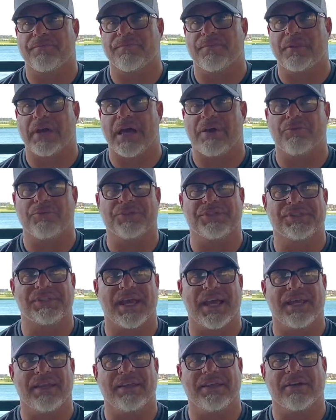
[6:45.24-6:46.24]
I would
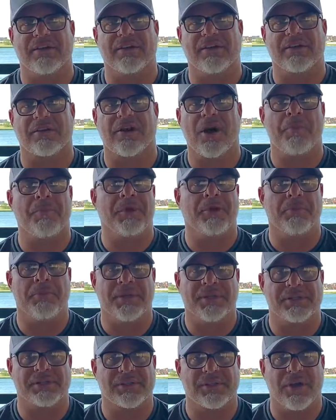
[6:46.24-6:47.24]
say the
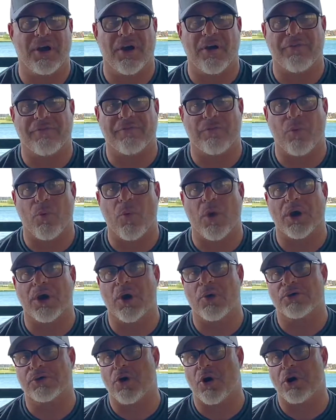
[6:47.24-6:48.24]
accompaniments of what
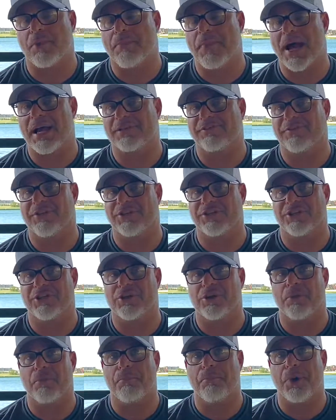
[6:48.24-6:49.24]
goes on in bass fishing
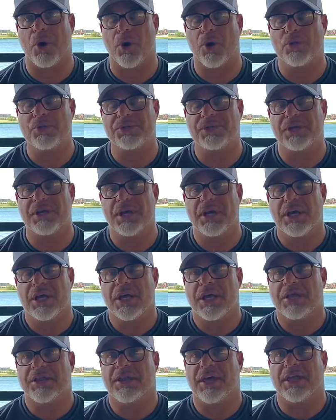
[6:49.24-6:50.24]
in a boat
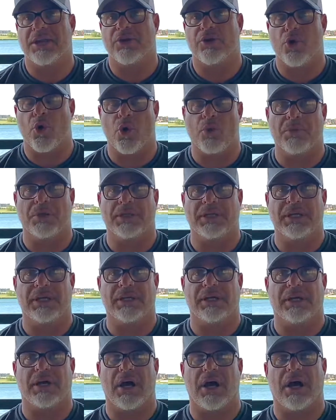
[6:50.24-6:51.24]
that
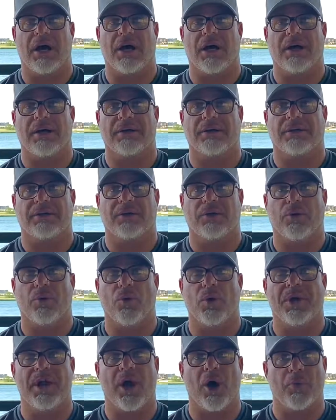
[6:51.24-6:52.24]
normally
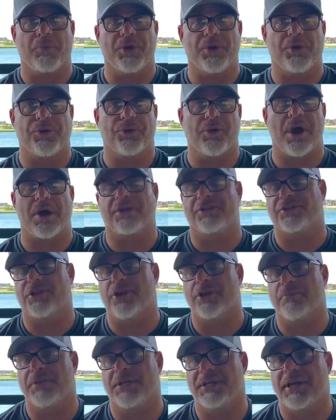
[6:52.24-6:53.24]
would help you throughout a
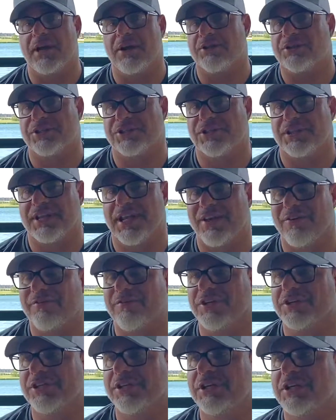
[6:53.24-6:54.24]
tournament day or just a day of
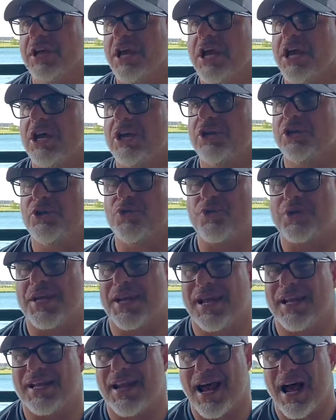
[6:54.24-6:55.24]
fishing. You
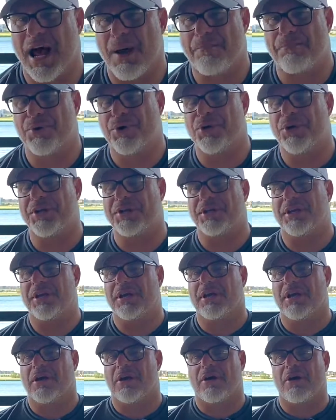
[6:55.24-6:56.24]
cannot put
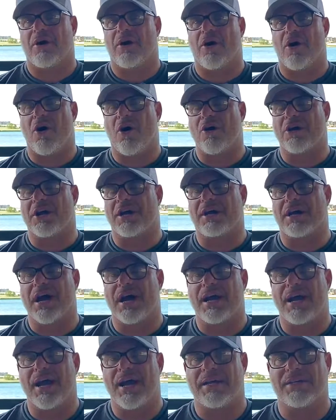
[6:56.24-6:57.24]
on a
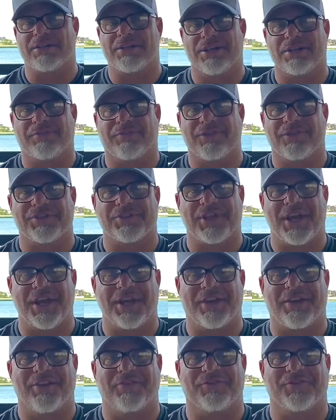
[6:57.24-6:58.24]
kayak just for the
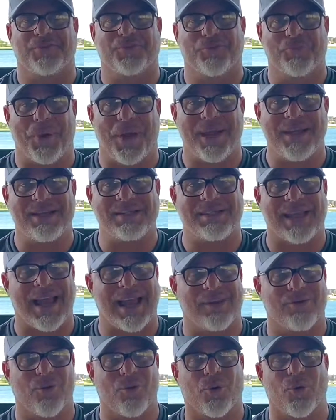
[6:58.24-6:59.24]
sake of space
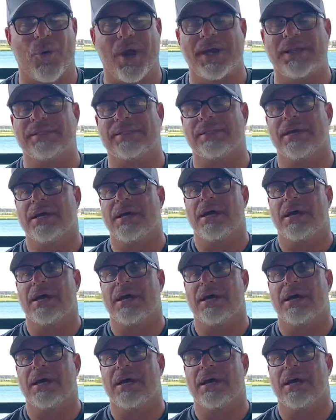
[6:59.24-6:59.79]
and or weight.